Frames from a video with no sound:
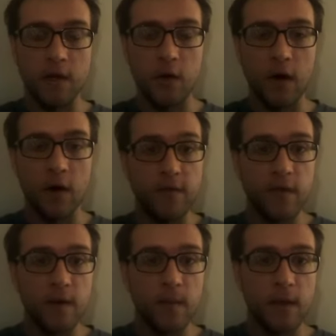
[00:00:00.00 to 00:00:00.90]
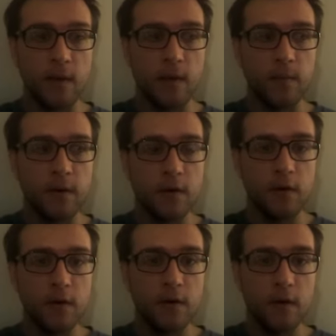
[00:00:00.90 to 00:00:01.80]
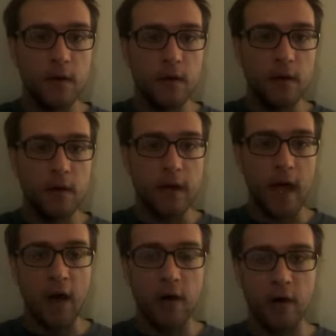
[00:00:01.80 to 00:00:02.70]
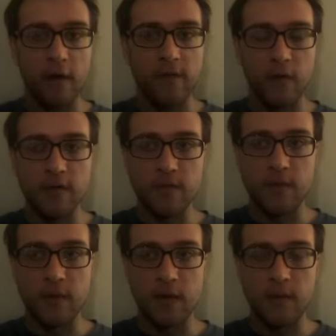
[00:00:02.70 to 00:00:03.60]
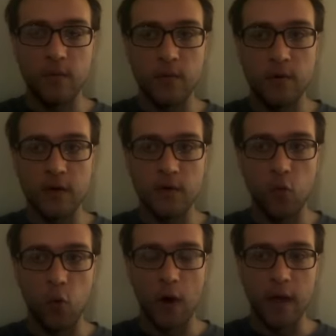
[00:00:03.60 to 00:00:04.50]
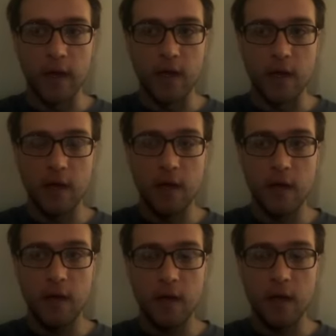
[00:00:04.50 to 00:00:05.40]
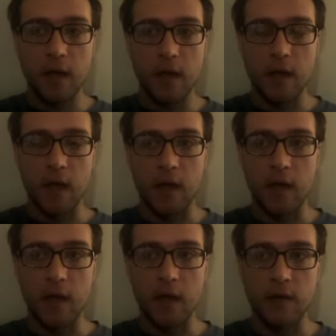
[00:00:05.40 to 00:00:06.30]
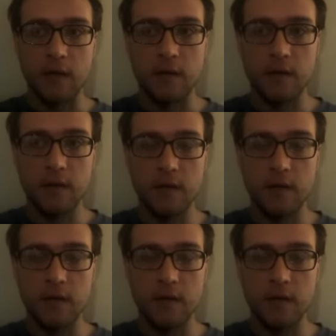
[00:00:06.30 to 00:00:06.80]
however I may appear now, I've always been pretty quiet. And